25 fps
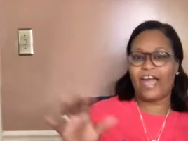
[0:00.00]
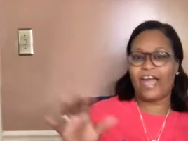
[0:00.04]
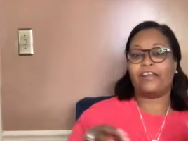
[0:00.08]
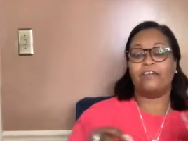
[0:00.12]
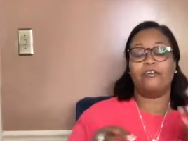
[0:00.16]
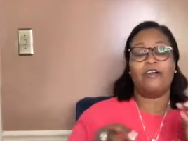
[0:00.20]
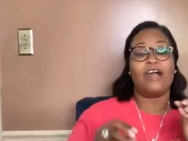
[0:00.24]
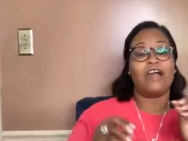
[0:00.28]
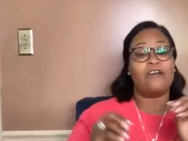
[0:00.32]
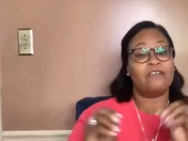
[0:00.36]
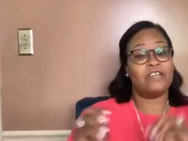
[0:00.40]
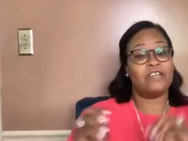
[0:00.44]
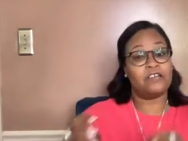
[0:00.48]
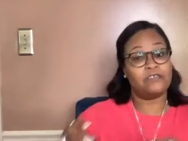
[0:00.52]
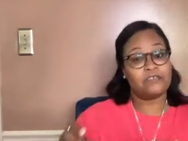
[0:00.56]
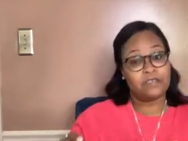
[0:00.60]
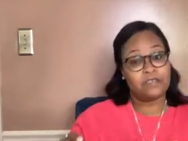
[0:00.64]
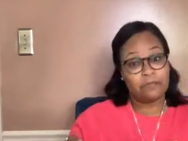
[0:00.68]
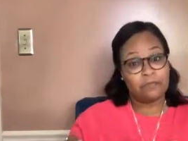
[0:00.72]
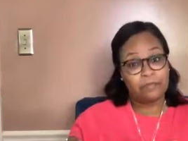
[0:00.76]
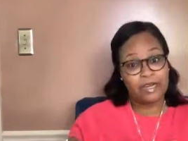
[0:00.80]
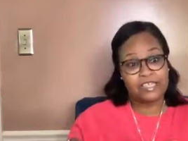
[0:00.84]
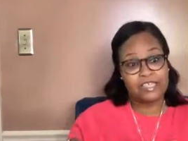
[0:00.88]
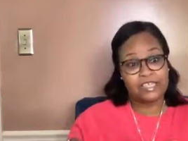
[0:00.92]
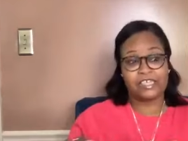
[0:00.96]
I don't have enough to
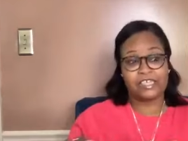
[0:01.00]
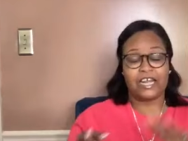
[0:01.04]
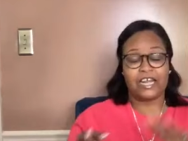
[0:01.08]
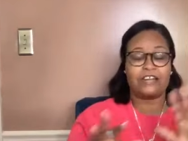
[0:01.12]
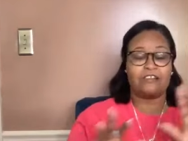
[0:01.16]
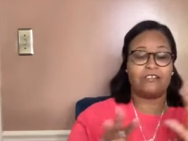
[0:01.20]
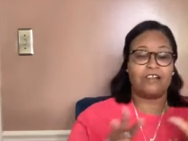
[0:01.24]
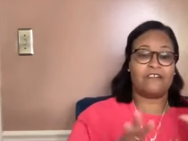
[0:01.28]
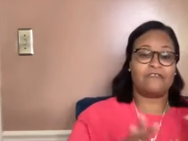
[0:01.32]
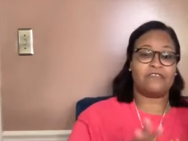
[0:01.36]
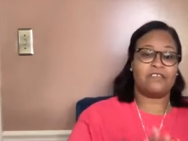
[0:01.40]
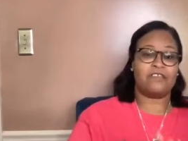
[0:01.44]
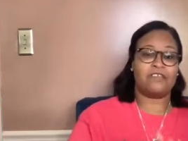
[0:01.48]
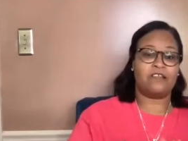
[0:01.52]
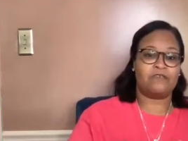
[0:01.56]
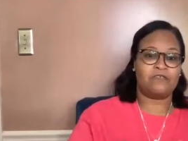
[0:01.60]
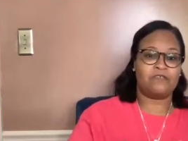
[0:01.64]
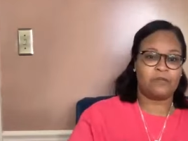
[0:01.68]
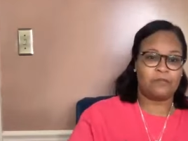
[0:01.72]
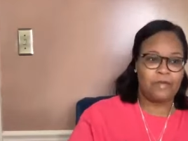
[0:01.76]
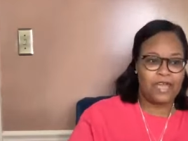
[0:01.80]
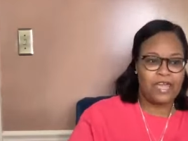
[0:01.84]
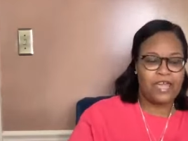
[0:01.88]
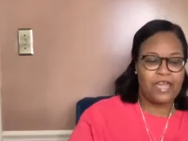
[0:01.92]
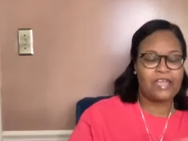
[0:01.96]
budget. I don't have enough to
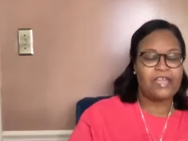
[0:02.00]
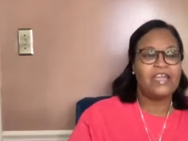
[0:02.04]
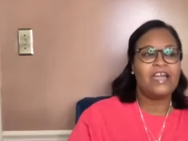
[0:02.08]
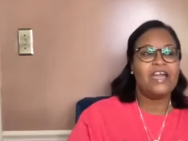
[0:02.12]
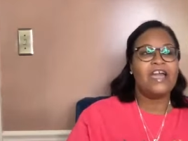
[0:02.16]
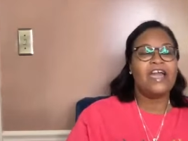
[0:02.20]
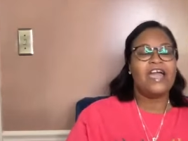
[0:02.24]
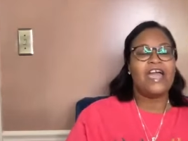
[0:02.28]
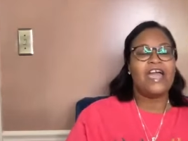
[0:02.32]
pay.